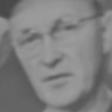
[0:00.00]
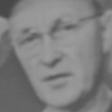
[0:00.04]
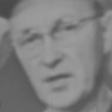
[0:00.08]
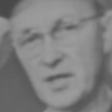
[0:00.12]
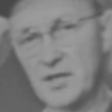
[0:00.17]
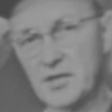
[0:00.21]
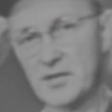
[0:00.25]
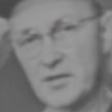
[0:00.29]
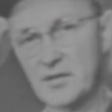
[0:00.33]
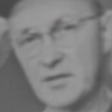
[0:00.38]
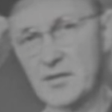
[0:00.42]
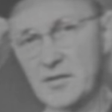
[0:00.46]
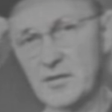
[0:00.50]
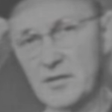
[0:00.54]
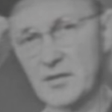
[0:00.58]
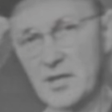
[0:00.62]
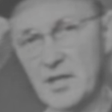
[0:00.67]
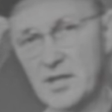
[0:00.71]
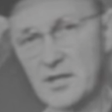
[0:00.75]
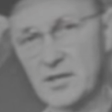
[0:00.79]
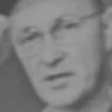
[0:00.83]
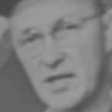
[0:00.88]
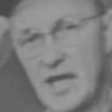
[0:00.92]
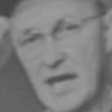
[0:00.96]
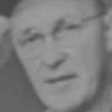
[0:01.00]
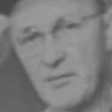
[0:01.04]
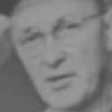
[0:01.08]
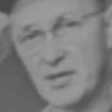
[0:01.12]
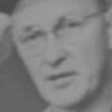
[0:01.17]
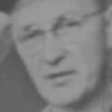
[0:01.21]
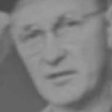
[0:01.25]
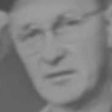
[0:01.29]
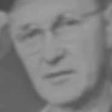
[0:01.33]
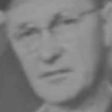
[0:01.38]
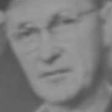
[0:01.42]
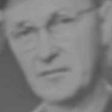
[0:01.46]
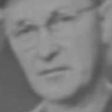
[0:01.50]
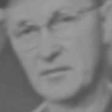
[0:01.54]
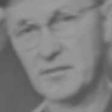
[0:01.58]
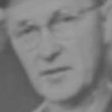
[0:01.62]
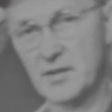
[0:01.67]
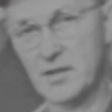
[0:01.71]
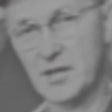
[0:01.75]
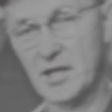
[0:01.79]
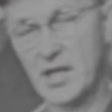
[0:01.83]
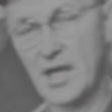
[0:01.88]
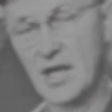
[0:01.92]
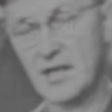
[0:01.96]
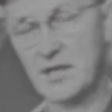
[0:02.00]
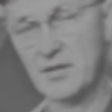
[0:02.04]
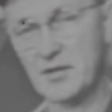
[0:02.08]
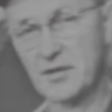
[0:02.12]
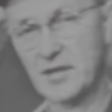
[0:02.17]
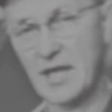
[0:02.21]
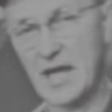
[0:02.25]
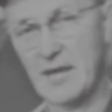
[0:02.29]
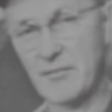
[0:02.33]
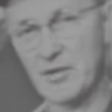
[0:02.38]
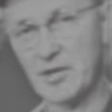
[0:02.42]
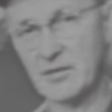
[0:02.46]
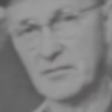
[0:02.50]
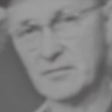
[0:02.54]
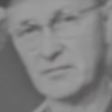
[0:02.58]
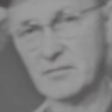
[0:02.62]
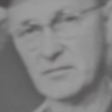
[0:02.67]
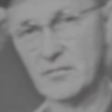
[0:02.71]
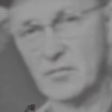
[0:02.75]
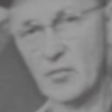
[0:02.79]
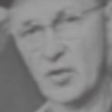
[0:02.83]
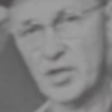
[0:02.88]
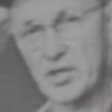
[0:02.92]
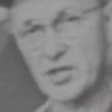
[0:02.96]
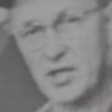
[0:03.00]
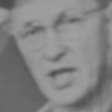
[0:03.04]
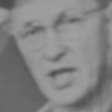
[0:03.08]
This, this cabin, the Gardner cabin, was